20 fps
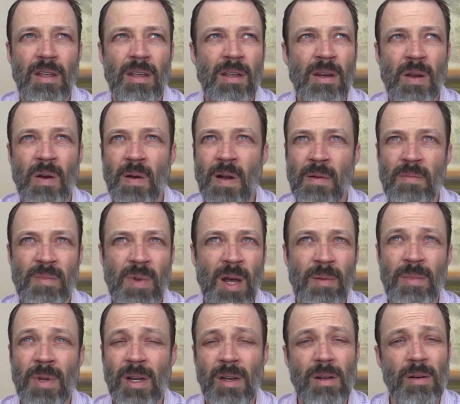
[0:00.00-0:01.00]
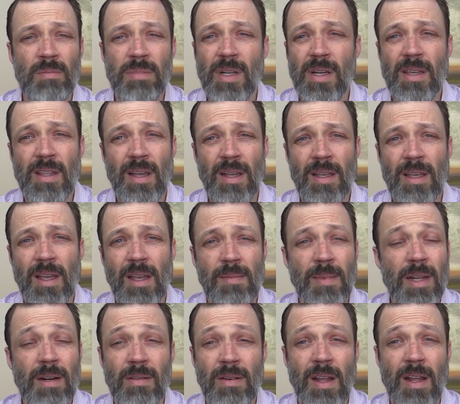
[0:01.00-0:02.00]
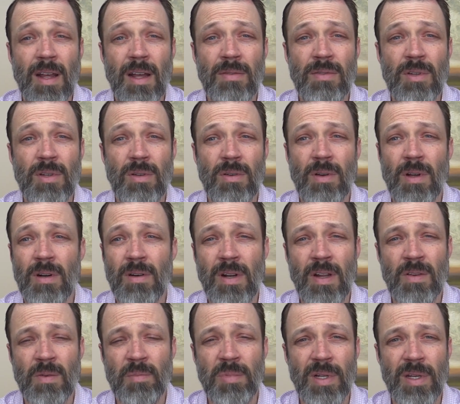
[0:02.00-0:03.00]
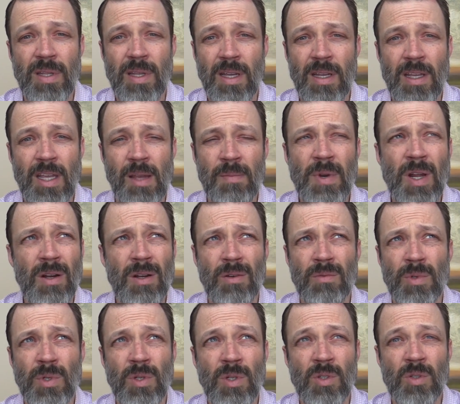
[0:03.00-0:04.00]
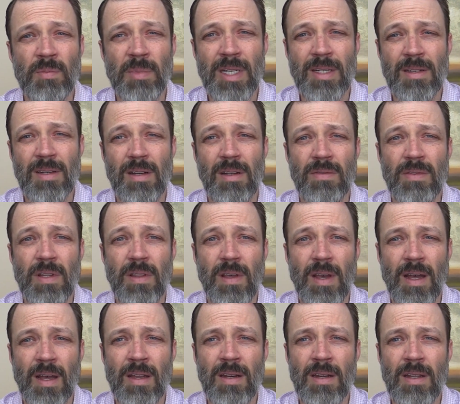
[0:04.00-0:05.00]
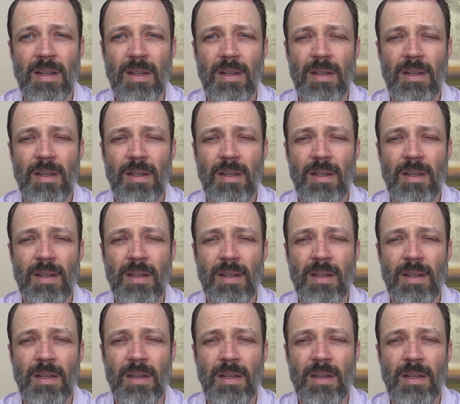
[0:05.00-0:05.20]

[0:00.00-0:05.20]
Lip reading: I'm not going to play that game. I don't have to play that game. I'm not going to reduce myself to that.